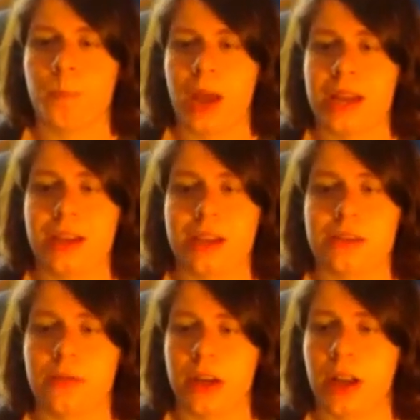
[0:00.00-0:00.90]
But
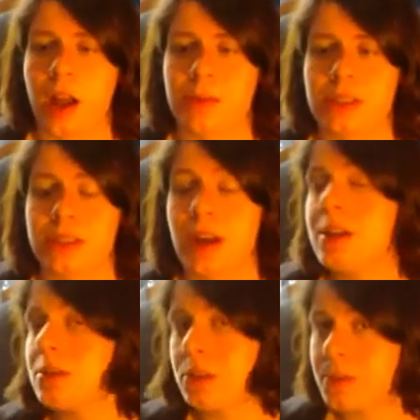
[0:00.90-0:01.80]
it's very common to
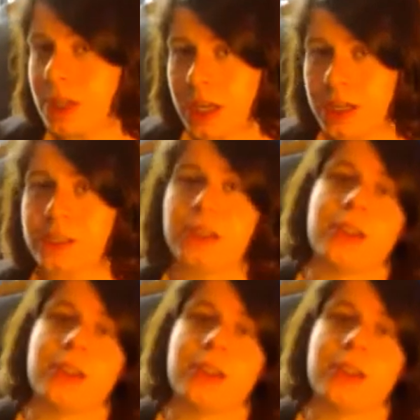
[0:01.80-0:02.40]
not circumcise